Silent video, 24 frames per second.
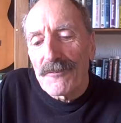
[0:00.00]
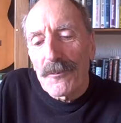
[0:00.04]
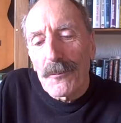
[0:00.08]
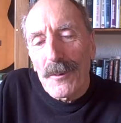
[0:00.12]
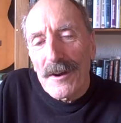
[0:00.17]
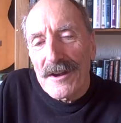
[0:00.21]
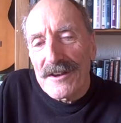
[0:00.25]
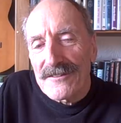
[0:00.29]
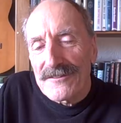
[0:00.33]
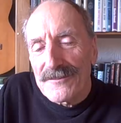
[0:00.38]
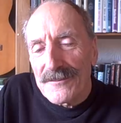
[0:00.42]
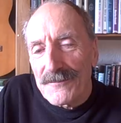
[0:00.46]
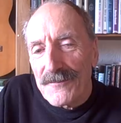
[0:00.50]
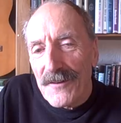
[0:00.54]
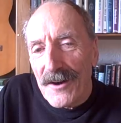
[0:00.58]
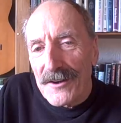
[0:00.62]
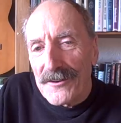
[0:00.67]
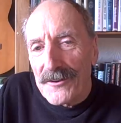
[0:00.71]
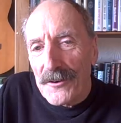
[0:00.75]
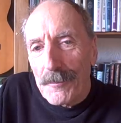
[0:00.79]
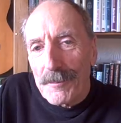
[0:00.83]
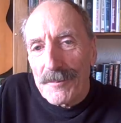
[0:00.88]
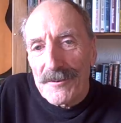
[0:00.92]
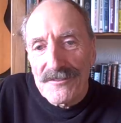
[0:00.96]
for ways to
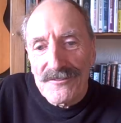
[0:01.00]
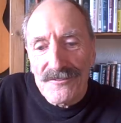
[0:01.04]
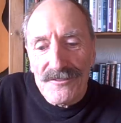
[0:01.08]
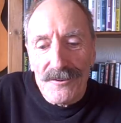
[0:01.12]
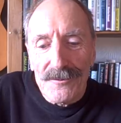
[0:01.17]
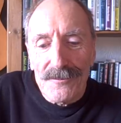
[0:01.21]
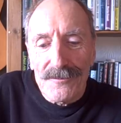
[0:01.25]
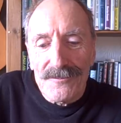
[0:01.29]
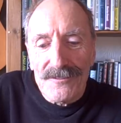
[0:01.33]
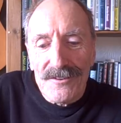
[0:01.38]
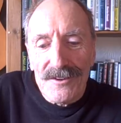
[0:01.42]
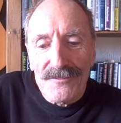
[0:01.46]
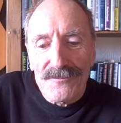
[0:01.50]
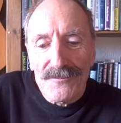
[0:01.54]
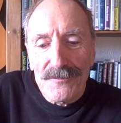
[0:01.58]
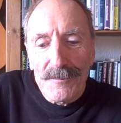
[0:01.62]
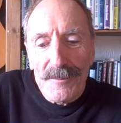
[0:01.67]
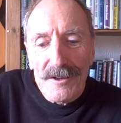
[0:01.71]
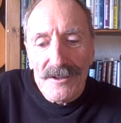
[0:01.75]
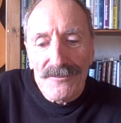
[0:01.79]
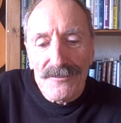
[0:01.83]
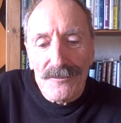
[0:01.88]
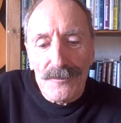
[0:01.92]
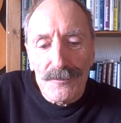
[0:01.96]
find opportunities for
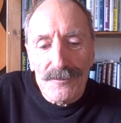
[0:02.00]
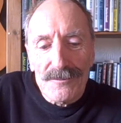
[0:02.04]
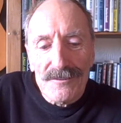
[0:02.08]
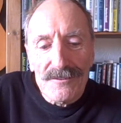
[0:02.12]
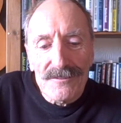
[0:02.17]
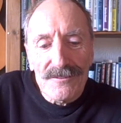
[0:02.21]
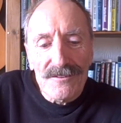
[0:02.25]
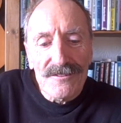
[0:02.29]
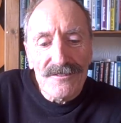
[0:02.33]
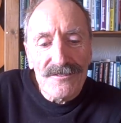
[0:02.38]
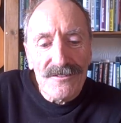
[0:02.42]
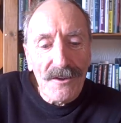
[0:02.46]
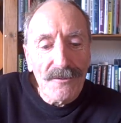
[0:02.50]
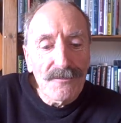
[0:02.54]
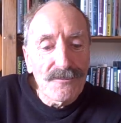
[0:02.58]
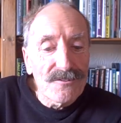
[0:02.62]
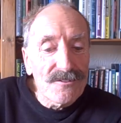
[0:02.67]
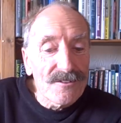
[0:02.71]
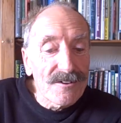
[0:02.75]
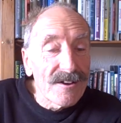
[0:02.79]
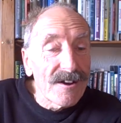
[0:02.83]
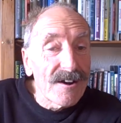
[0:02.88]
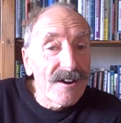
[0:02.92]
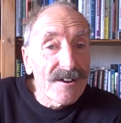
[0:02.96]
my daughter to
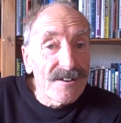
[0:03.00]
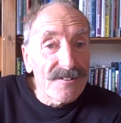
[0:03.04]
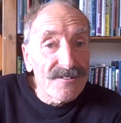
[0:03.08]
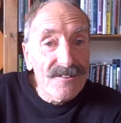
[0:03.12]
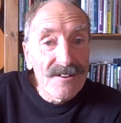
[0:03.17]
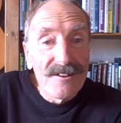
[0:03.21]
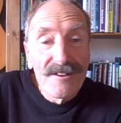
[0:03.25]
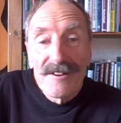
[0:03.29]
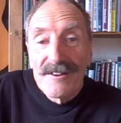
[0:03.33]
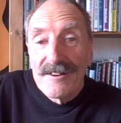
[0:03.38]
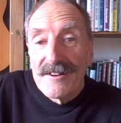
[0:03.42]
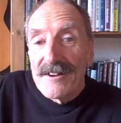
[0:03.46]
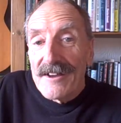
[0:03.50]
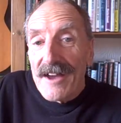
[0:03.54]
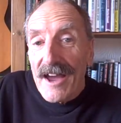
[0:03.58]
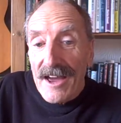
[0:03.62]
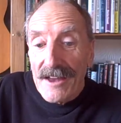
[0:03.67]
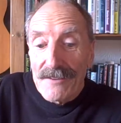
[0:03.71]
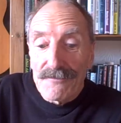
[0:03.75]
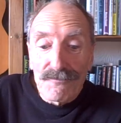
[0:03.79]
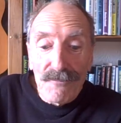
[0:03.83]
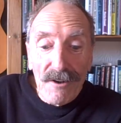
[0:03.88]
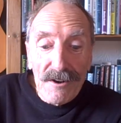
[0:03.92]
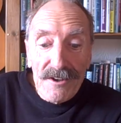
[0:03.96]
socialise,
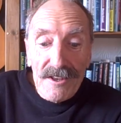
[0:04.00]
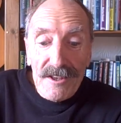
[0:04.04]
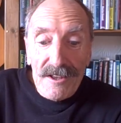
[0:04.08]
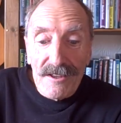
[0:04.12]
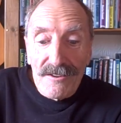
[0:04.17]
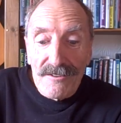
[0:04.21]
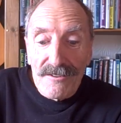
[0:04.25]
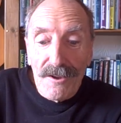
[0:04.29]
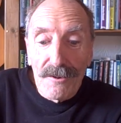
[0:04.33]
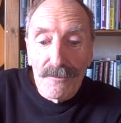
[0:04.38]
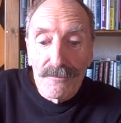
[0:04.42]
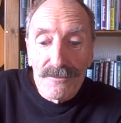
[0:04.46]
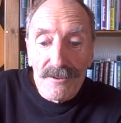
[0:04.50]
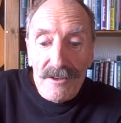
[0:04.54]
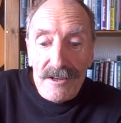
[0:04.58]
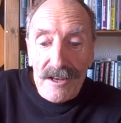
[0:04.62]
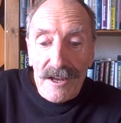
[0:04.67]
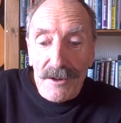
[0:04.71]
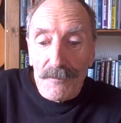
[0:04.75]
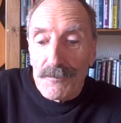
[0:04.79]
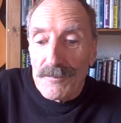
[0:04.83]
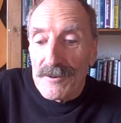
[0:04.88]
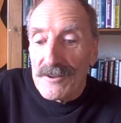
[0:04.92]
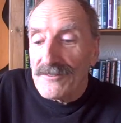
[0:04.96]
and running a youth
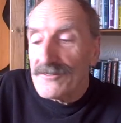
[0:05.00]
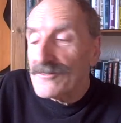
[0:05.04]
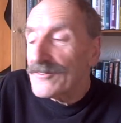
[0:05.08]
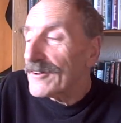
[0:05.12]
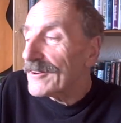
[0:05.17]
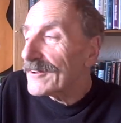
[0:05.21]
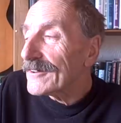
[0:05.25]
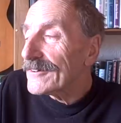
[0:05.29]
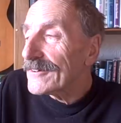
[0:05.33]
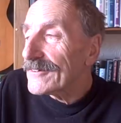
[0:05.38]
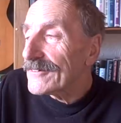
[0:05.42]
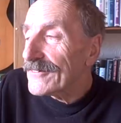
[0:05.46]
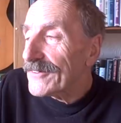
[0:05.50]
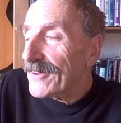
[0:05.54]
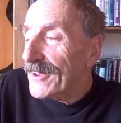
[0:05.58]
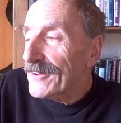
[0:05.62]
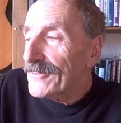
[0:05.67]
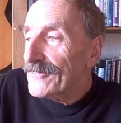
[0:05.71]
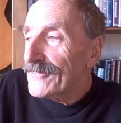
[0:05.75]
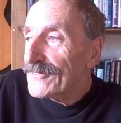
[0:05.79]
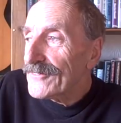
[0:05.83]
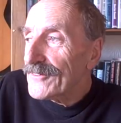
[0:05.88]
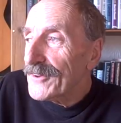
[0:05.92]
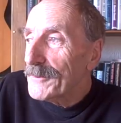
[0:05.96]
club which she could
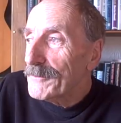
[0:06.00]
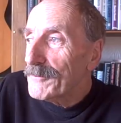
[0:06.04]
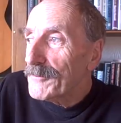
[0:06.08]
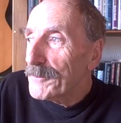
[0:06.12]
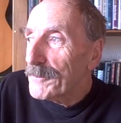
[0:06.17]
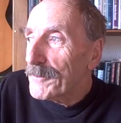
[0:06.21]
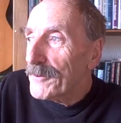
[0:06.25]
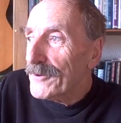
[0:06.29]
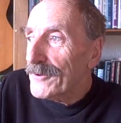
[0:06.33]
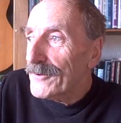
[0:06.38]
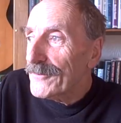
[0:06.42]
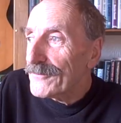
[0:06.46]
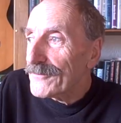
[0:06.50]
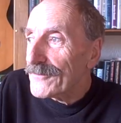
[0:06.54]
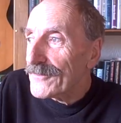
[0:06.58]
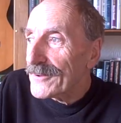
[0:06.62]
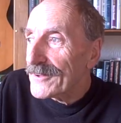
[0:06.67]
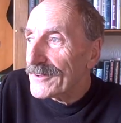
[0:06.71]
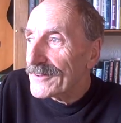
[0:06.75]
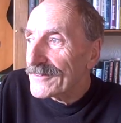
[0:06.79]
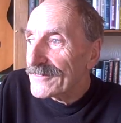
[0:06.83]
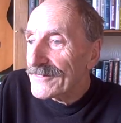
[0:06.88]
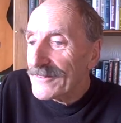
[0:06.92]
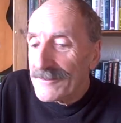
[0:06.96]
attend seemed
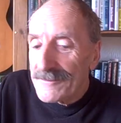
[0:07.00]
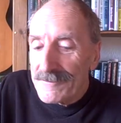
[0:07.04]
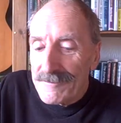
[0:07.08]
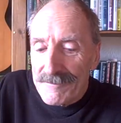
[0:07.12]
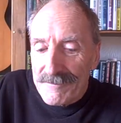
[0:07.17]
perfect.